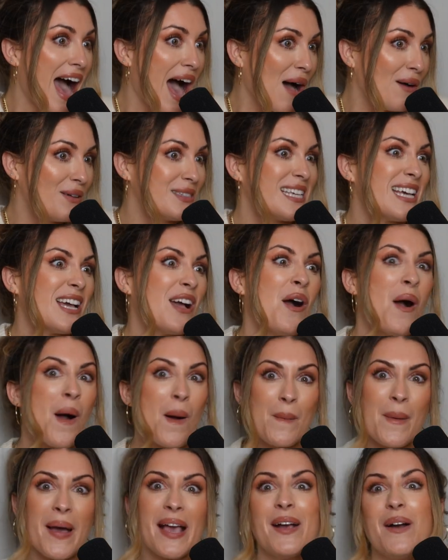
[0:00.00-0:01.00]
I was like, oh
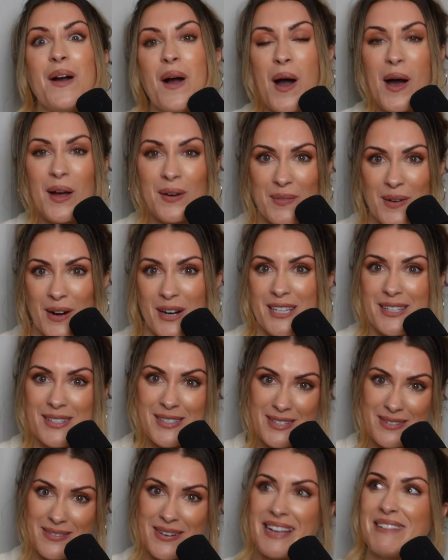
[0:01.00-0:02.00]
my God, what are you
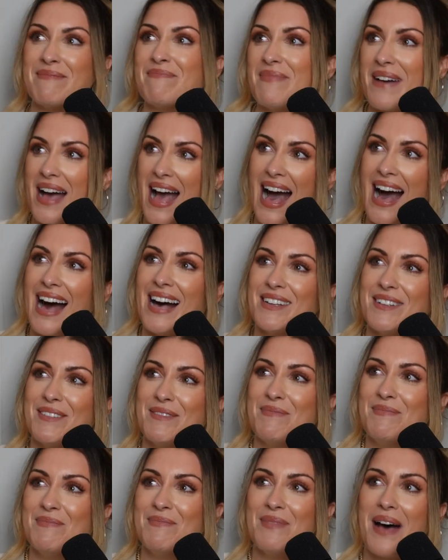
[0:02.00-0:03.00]

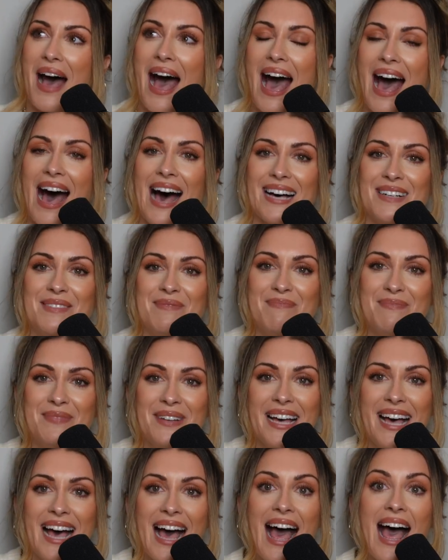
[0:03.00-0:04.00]
doing, Mum?
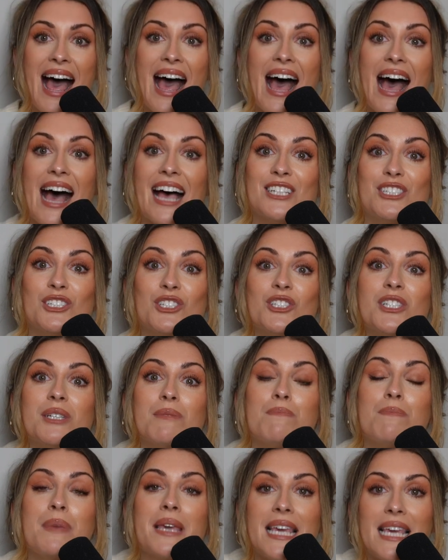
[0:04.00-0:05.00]
And she
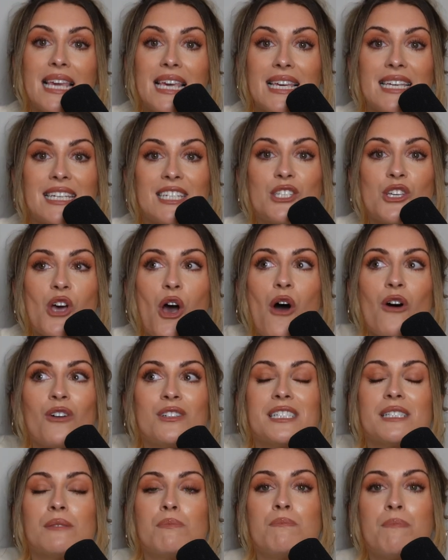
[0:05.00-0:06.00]
peed on
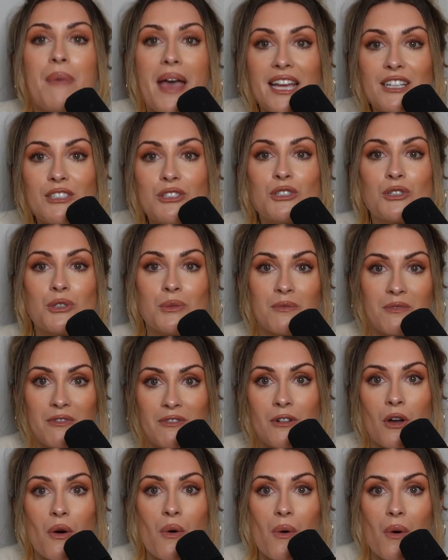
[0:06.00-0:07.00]
his bedroom
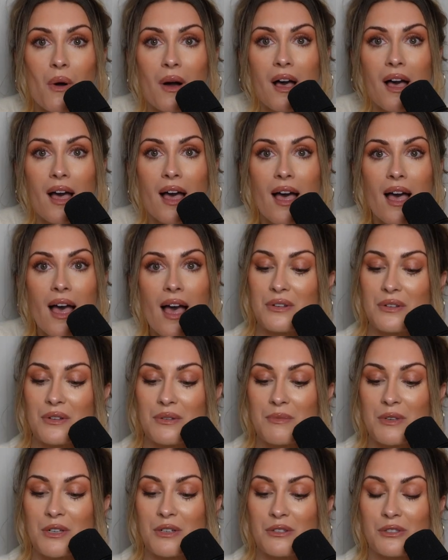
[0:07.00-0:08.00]
floor. Oh
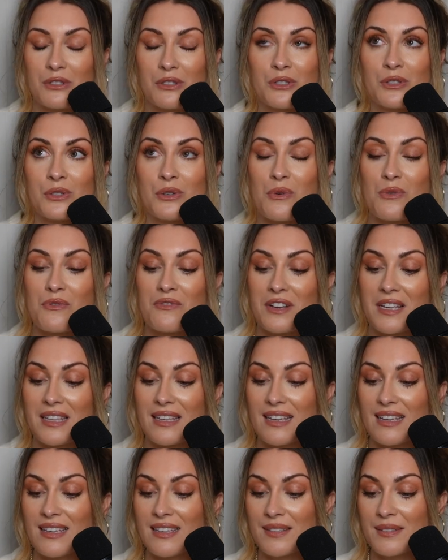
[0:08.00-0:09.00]
my God, so
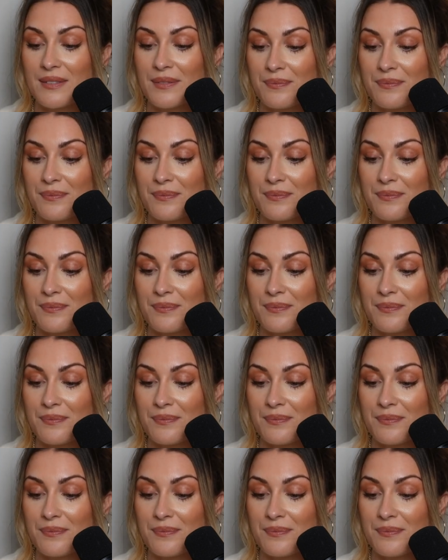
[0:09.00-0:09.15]
funny.